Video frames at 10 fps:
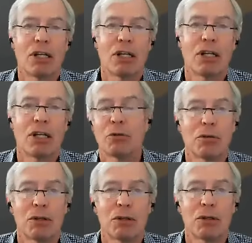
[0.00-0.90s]
and I were
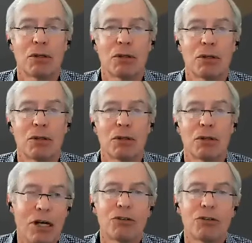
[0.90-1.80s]
selling
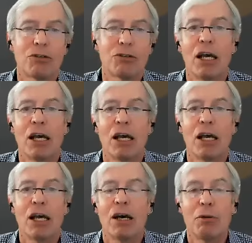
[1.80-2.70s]
a contract,
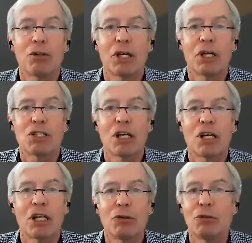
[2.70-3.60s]
I would
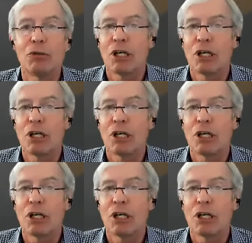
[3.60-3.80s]
try to sell a